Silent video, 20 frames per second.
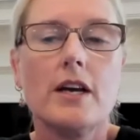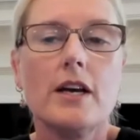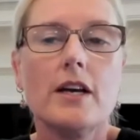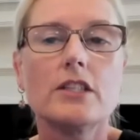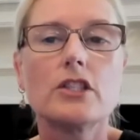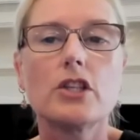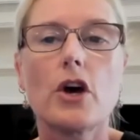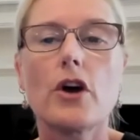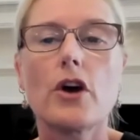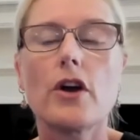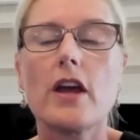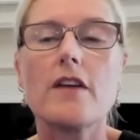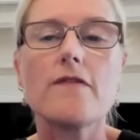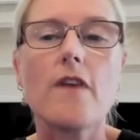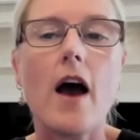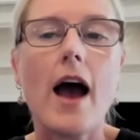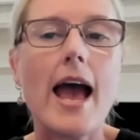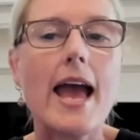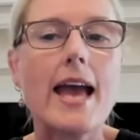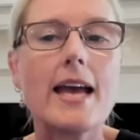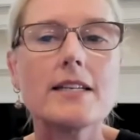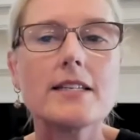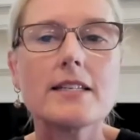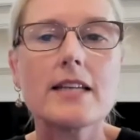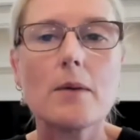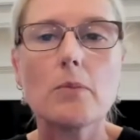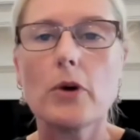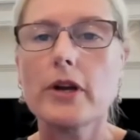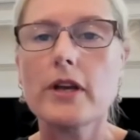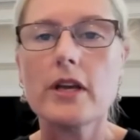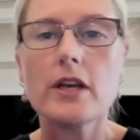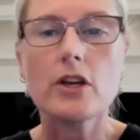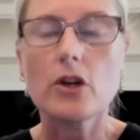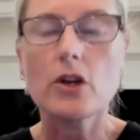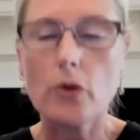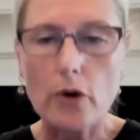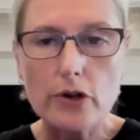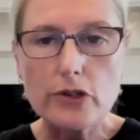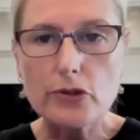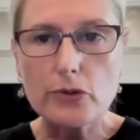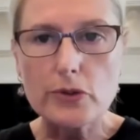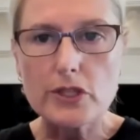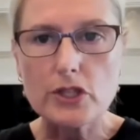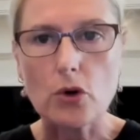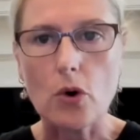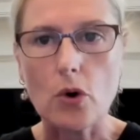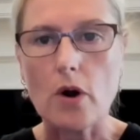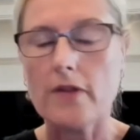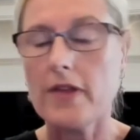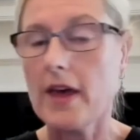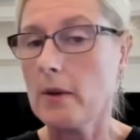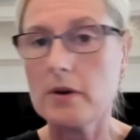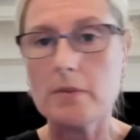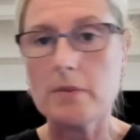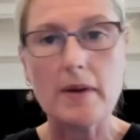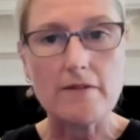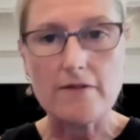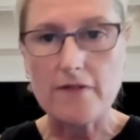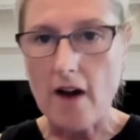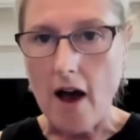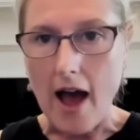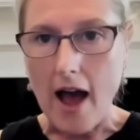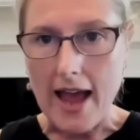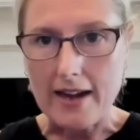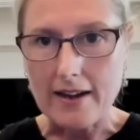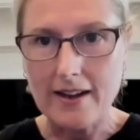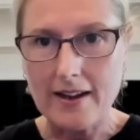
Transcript: So if I ended up working in a grocery store, that would have been fine.